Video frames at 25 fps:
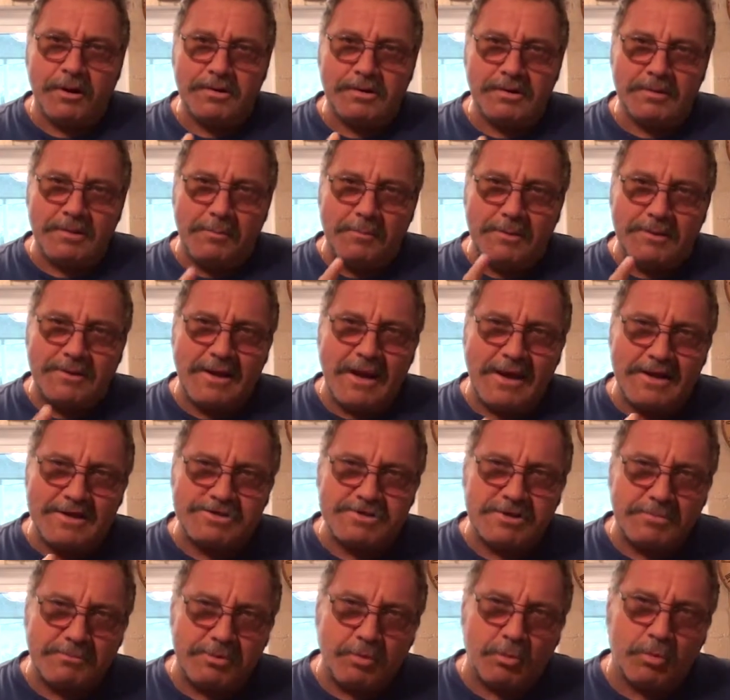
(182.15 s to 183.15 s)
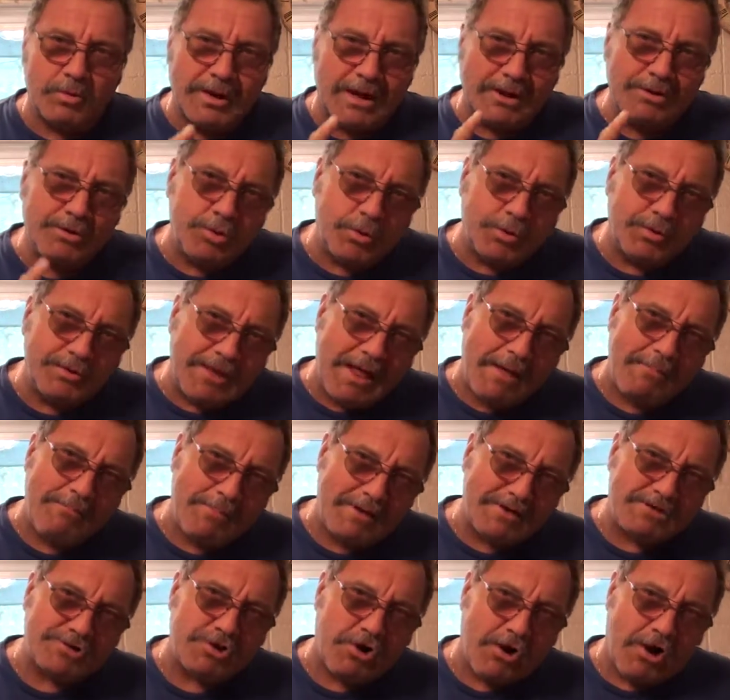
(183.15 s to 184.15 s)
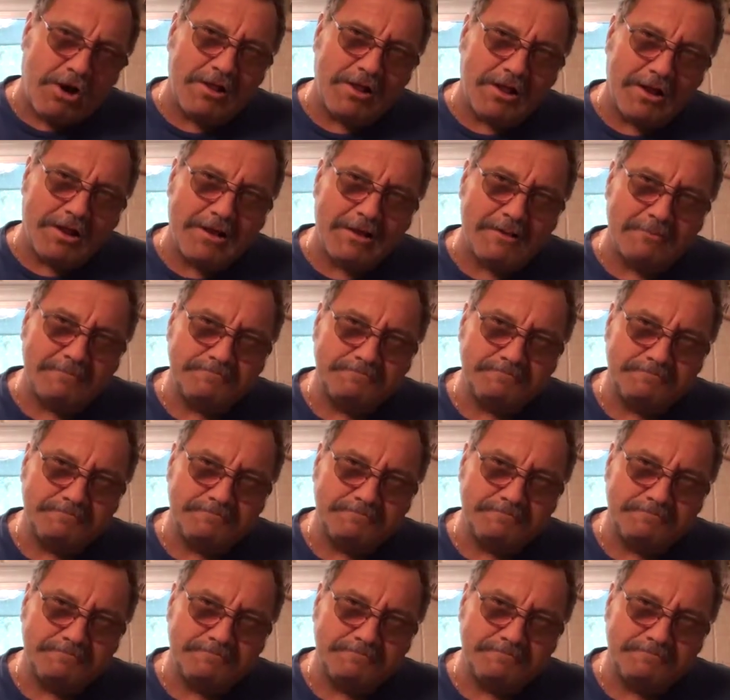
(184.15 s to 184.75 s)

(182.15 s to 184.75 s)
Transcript: but let me tell you something what I do with that minced garlic.